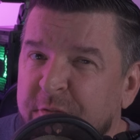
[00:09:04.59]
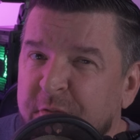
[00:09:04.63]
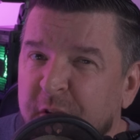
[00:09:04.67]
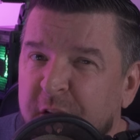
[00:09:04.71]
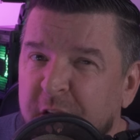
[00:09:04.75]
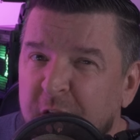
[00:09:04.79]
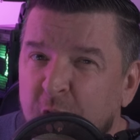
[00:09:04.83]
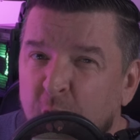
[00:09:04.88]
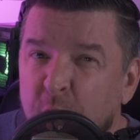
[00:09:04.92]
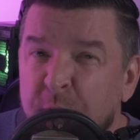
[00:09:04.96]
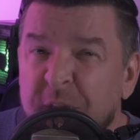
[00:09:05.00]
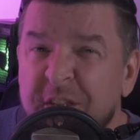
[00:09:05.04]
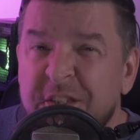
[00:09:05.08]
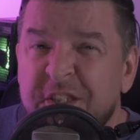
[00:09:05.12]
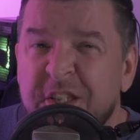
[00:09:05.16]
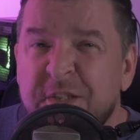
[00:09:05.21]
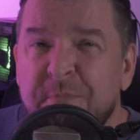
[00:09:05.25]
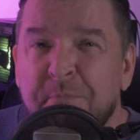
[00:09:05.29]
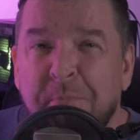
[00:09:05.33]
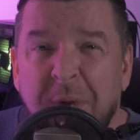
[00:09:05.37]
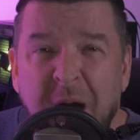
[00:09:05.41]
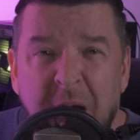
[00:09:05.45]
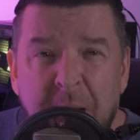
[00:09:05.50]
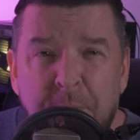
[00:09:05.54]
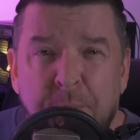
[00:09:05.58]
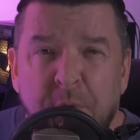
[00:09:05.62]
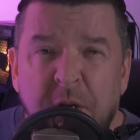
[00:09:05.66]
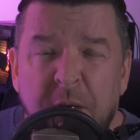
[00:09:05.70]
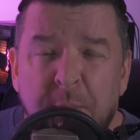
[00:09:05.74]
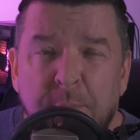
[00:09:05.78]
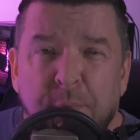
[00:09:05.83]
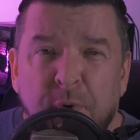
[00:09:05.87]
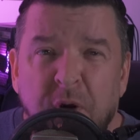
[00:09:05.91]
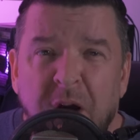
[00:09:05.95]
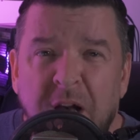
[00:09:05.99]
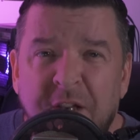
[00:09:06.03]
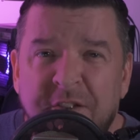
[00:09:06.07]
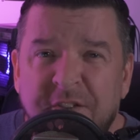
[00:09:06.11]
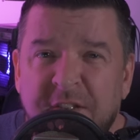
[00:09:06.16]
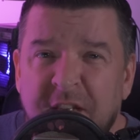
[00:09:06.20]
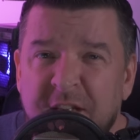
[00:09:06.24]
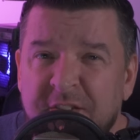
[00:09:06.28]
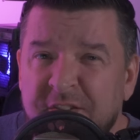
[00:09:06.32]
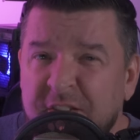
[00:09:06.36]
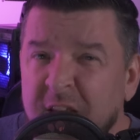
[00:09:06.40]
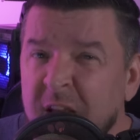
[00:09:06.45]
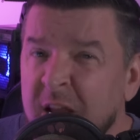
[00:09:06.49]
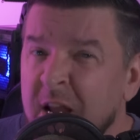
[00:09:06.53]
video. This is my breeding
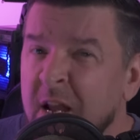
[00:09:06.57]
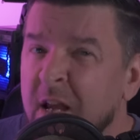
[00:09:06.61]
process.